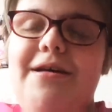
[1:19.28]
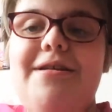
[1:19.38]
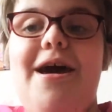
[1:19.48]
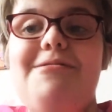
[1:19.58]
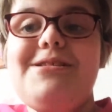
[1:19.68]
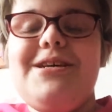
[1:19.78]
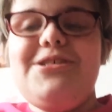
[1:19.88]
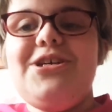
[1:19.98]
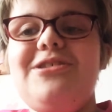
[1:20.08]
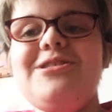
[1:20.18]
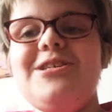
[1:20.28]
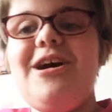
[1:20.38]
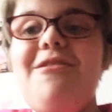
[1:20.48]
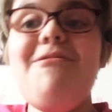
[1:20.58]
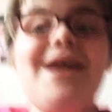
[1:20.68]
now it's her chance to
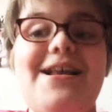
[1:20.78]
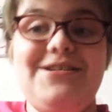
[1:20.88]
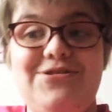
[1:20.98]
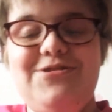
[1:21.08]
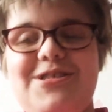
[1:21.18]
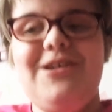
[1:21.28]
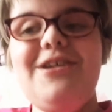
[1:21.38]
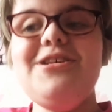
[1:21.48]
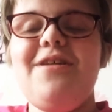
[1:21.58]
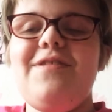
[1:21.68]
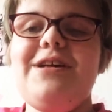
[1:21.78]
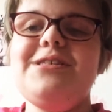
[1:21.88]
go indoor skydiving.